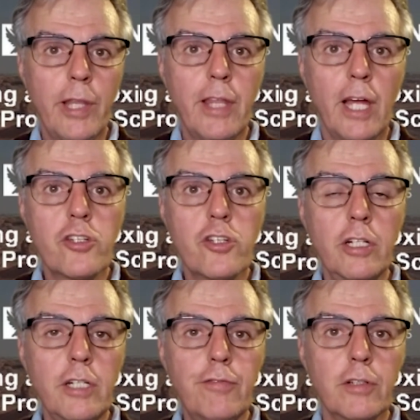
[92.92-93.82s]
went that
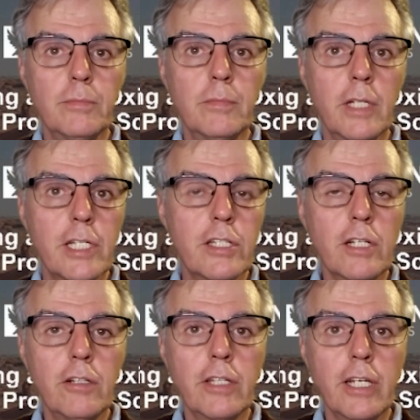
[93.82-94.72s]
journey from
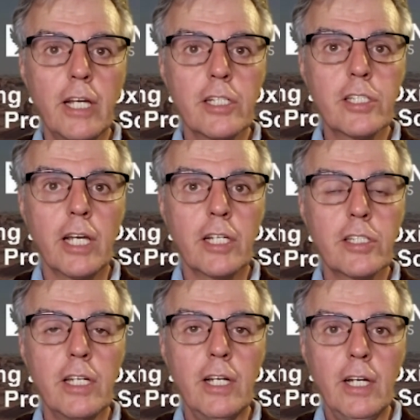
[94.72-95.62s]
listing on the
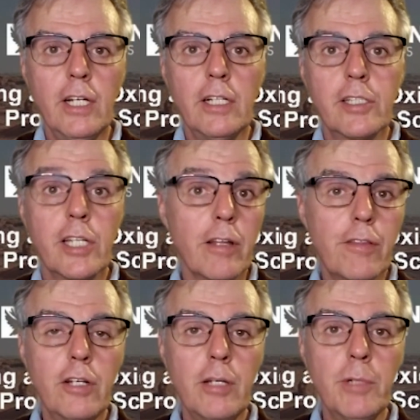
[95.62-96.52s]
ASX, say a
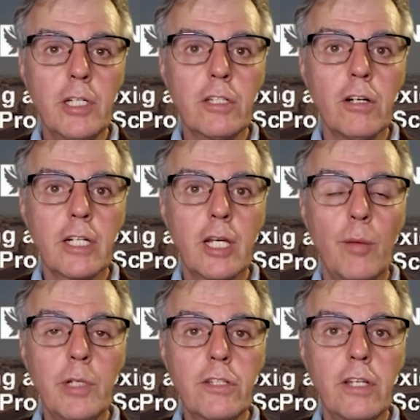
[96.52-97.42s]
$30 million
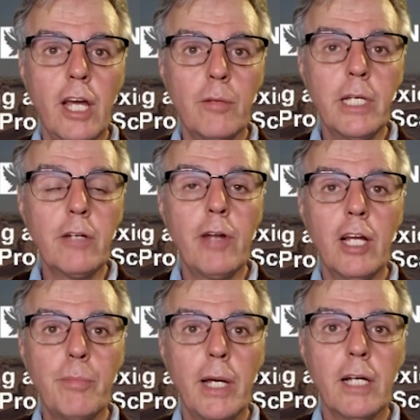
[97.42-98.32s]
company, to now being
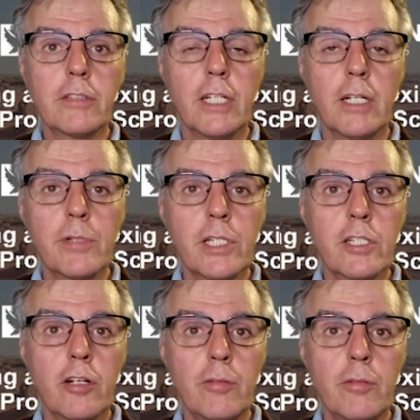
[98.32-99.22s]
around about
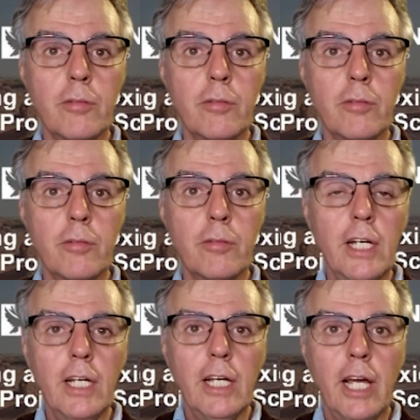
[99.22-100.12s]
$600 million
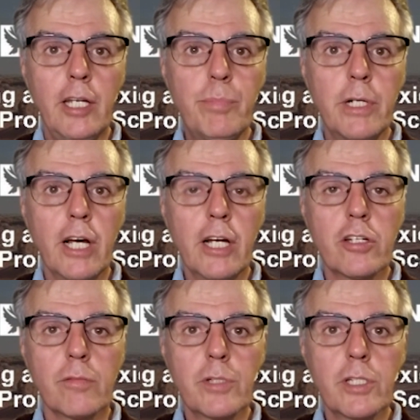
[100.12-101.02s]
and in production.